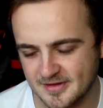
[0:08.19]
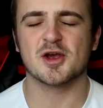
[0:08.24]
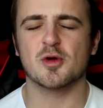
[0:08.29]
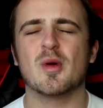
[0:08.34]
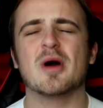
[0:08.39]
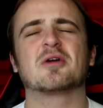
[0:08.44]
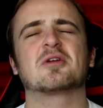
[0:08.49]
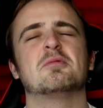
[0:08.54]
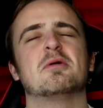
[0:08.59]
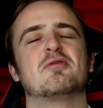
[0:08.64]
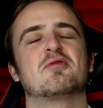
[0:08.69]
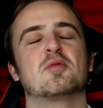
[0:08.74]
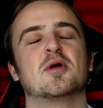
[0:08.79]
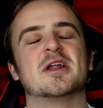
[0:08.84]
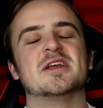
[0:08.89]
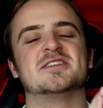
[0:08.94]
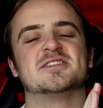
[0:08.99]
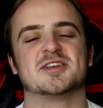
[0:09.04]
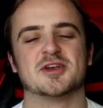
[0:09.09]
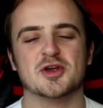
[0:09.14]
So welcome
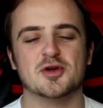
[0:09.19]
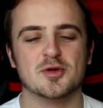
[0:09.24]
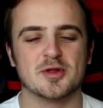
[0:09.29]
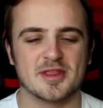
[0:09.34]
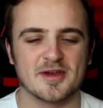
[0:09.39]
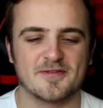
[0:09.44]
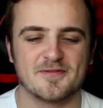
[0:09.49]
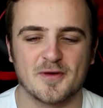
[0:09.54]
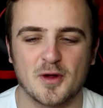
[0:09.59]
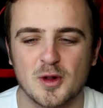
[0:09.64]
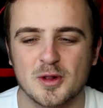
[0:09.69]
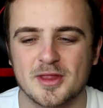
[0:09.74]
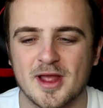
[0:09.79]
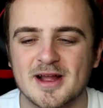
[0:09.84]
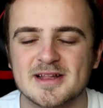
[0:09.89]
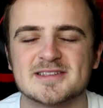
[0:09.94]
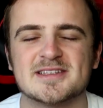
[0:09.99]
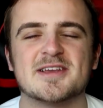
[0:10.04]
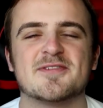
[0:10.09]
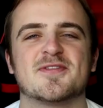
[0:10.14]
everybody to the full
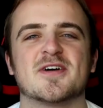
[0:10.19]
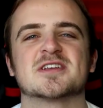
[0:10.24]
90.